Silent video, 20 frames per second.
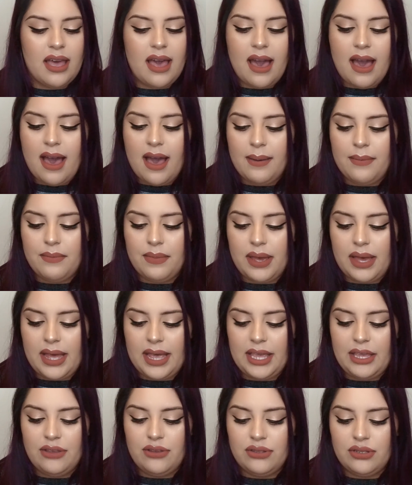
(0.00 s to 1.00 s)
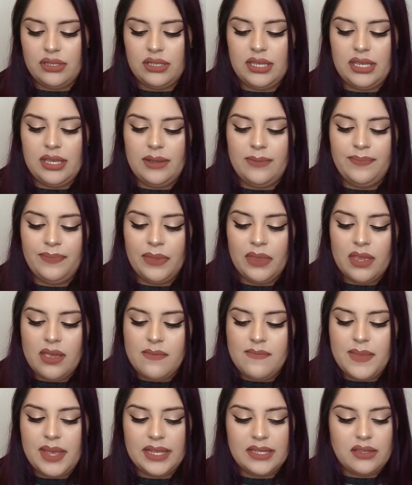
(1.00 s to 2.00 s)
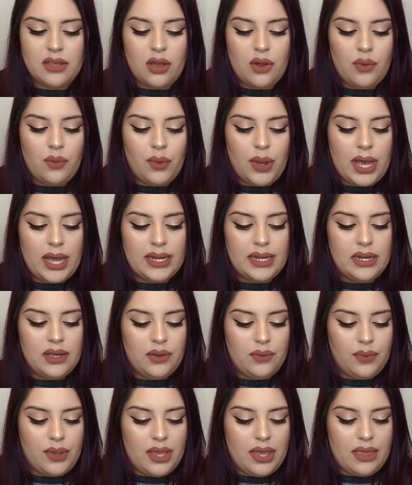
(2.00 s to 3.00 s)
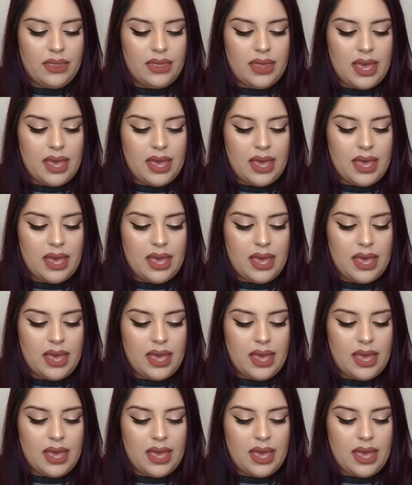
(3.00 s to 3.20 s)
I usually mix 01 with